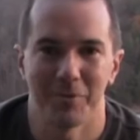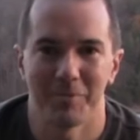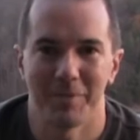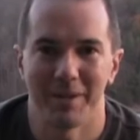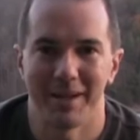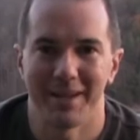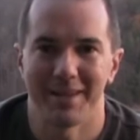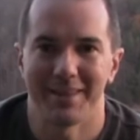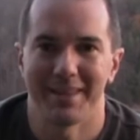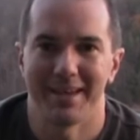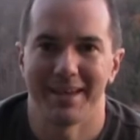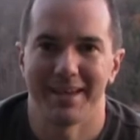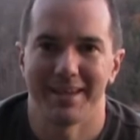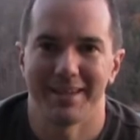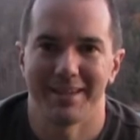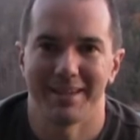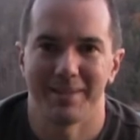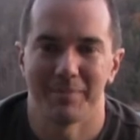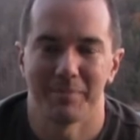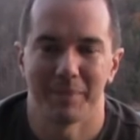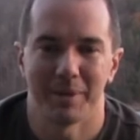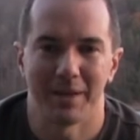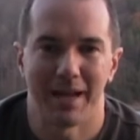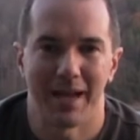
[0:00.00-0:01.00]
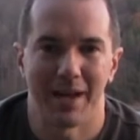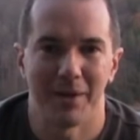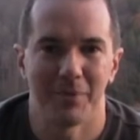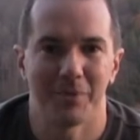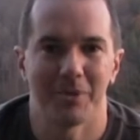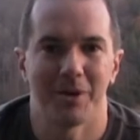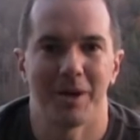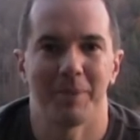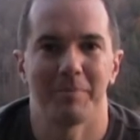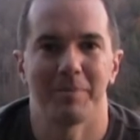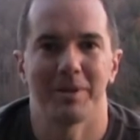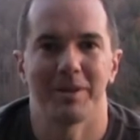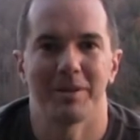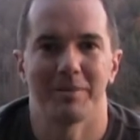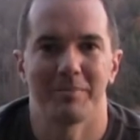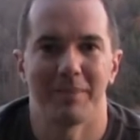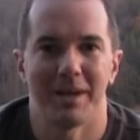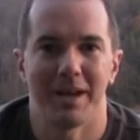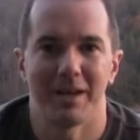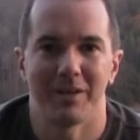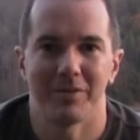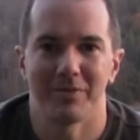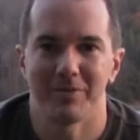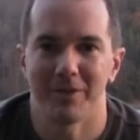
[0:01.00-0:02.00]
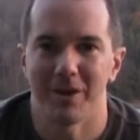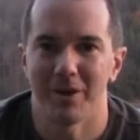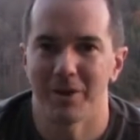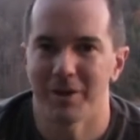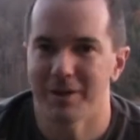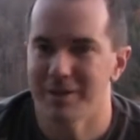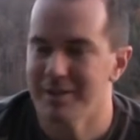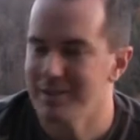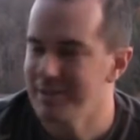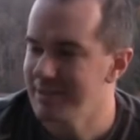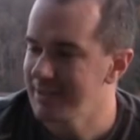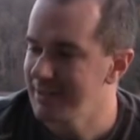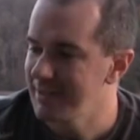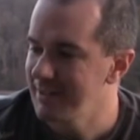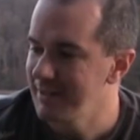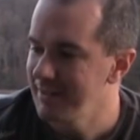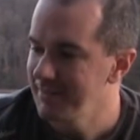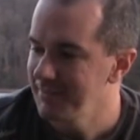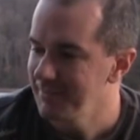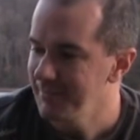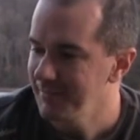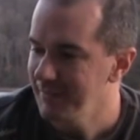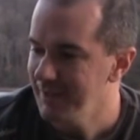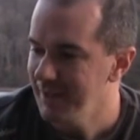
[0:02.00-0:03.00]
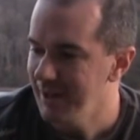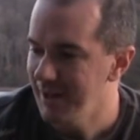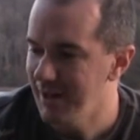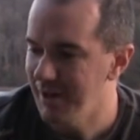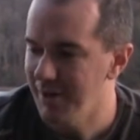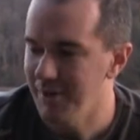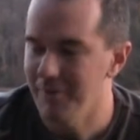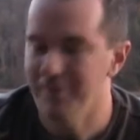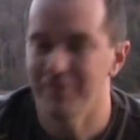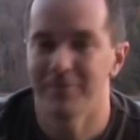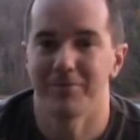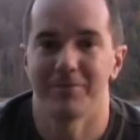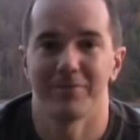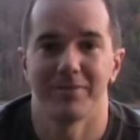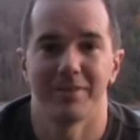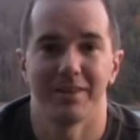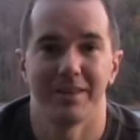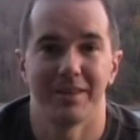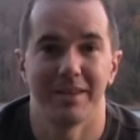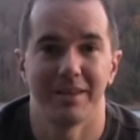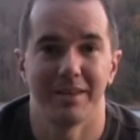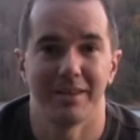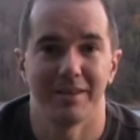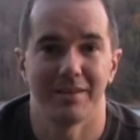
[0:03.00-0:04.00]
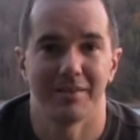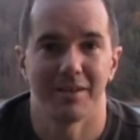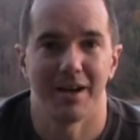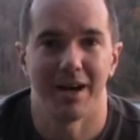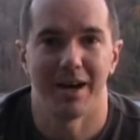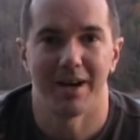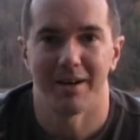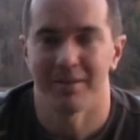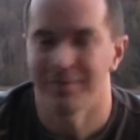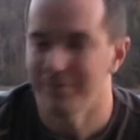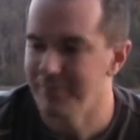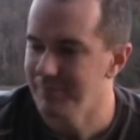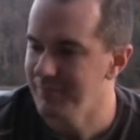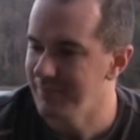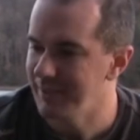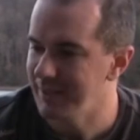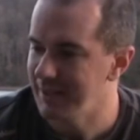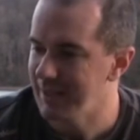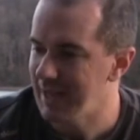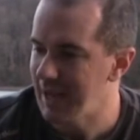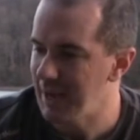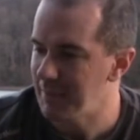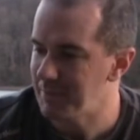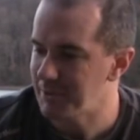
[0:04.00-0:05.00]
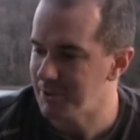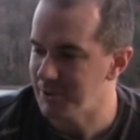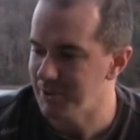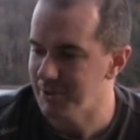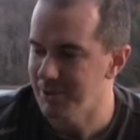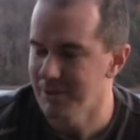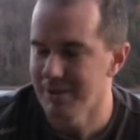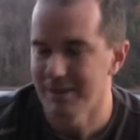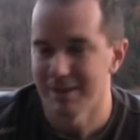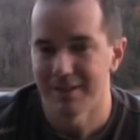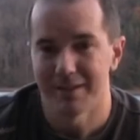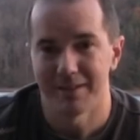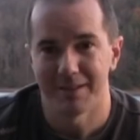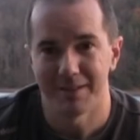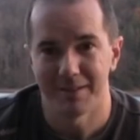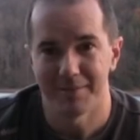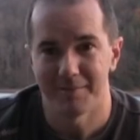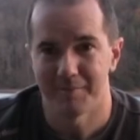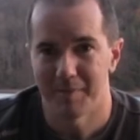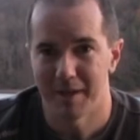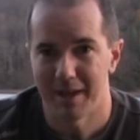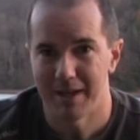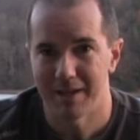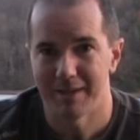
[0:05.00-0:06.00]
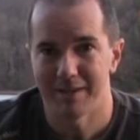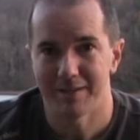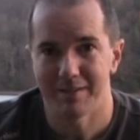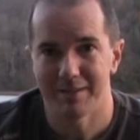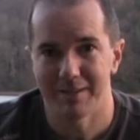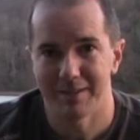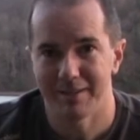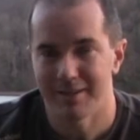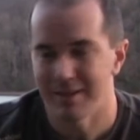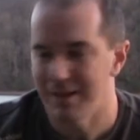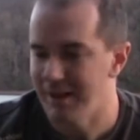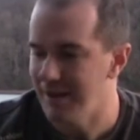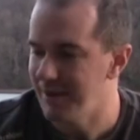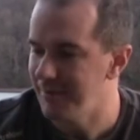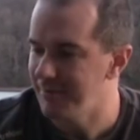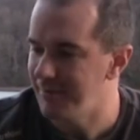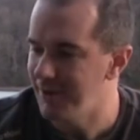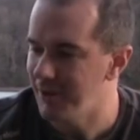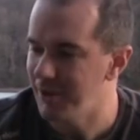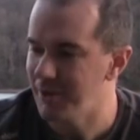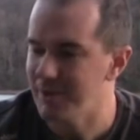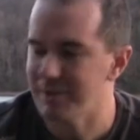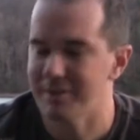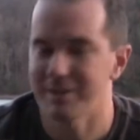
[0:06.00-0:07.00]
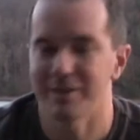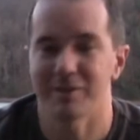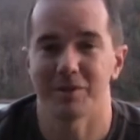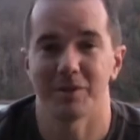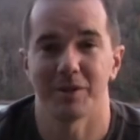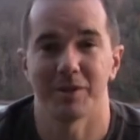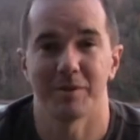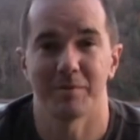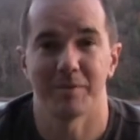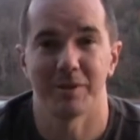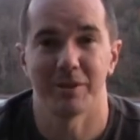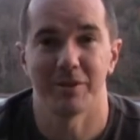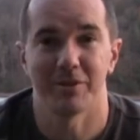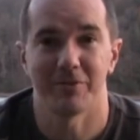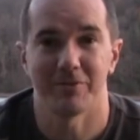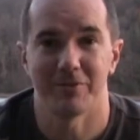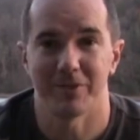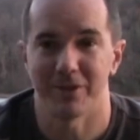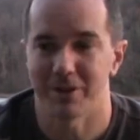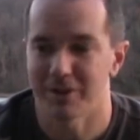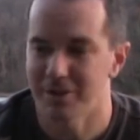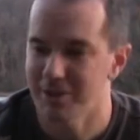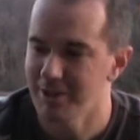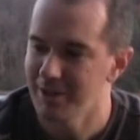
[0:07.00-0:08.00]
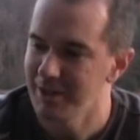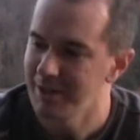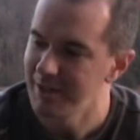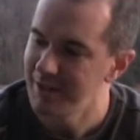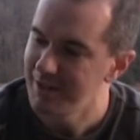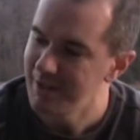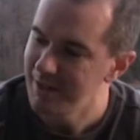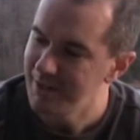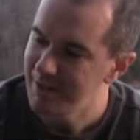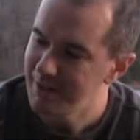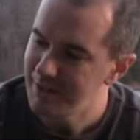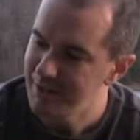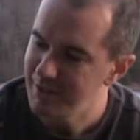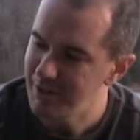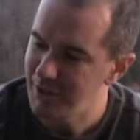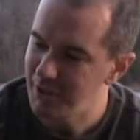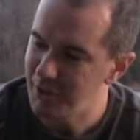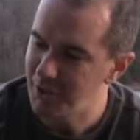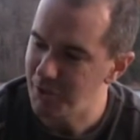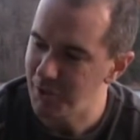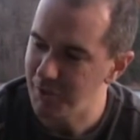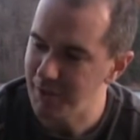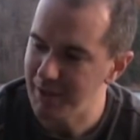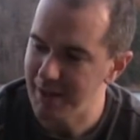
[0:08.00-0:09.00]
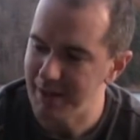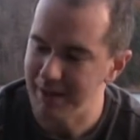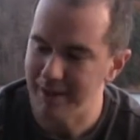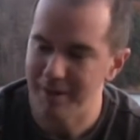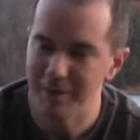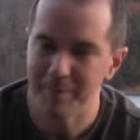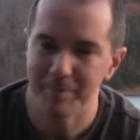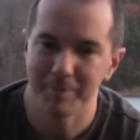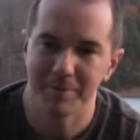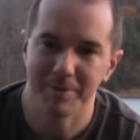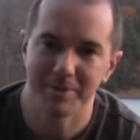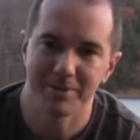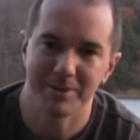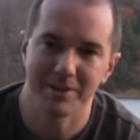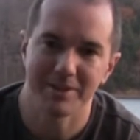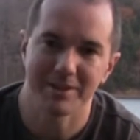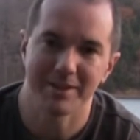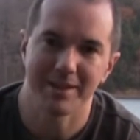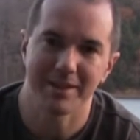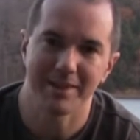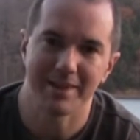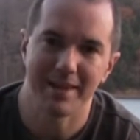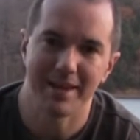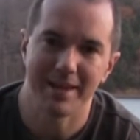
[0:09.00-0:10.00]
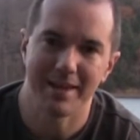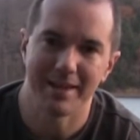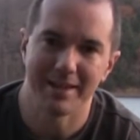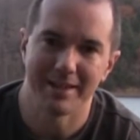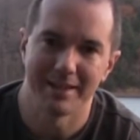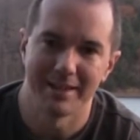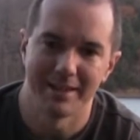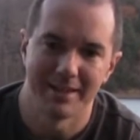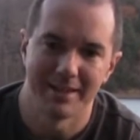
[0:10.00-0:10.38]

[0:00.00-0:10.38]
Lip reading: will be in that, but I will not be the main focus of the capture. The main focus is going to be the fish. So you hold that up just like that.